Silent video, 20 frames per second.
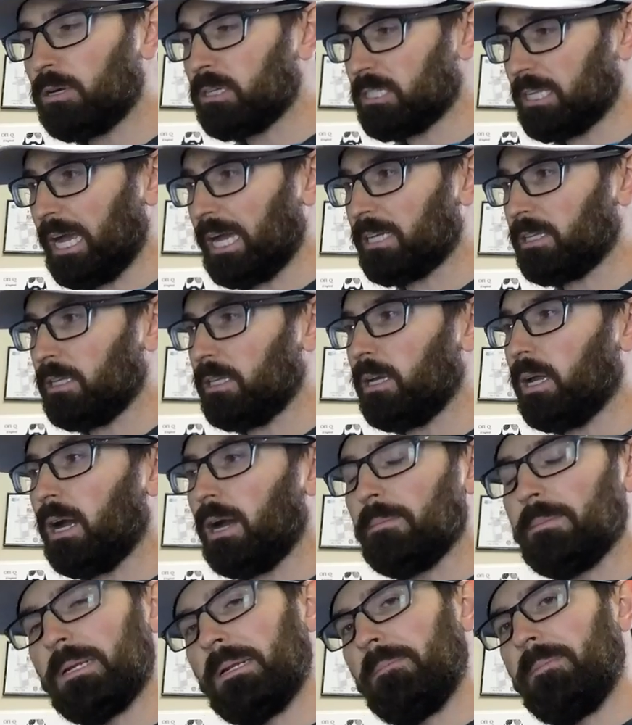exactly
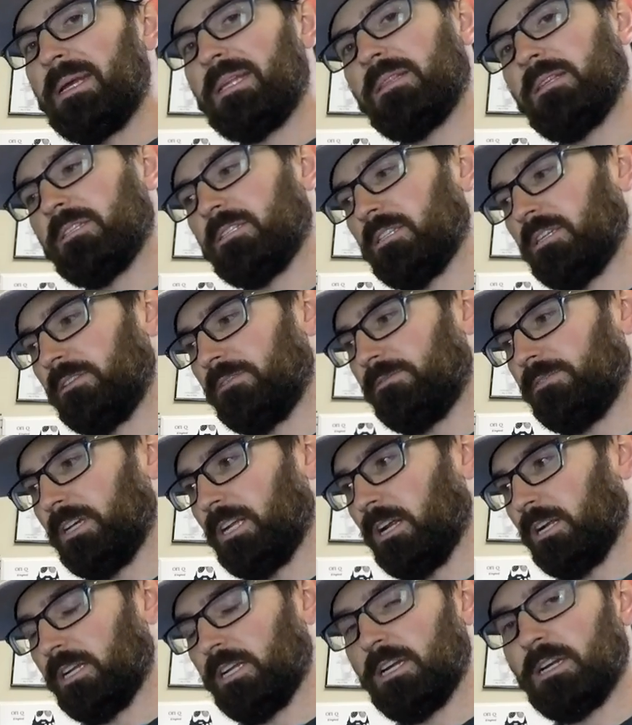I'm going to make this thing
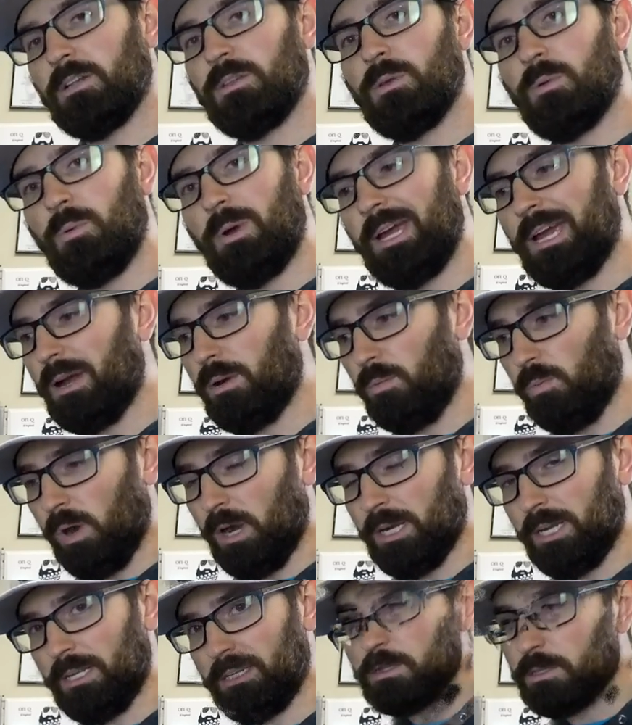fit on here the way I
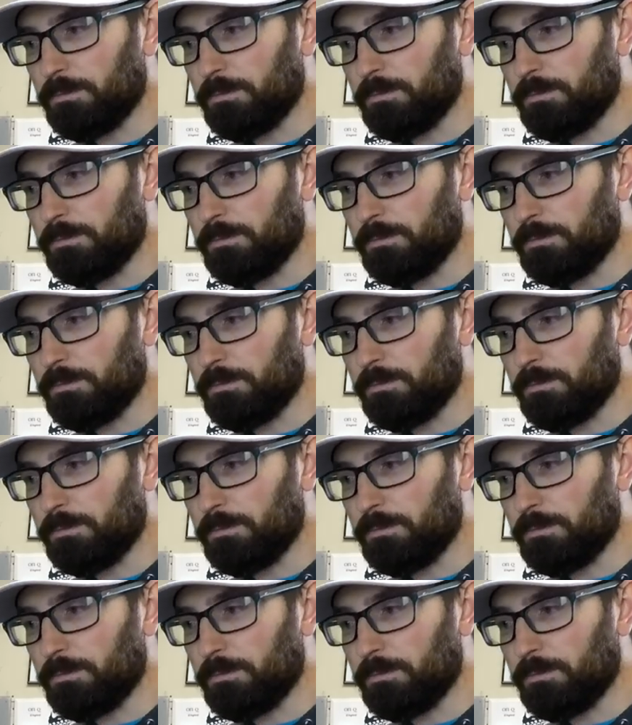want it.